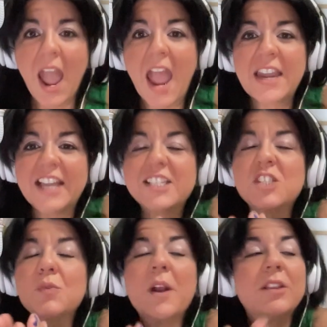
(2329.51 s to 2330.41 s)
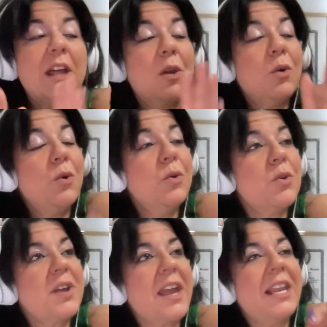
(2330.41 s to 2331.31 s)
And I swear, te lo
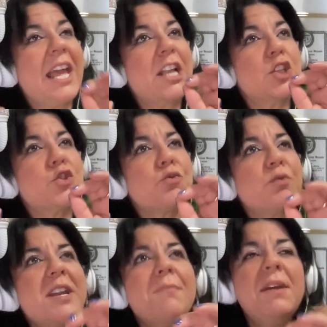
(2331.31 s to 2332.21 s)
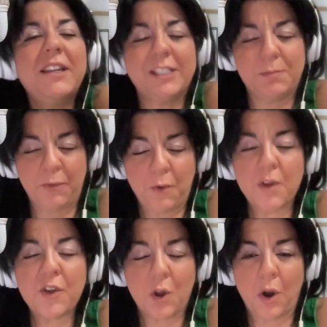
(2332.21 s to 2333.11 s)
juro que like 3 minutes
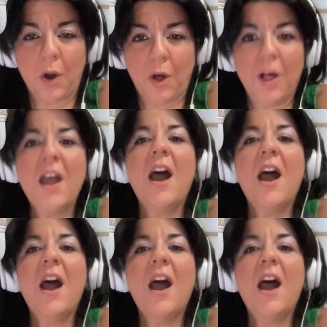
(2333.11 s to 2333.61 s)
before the call,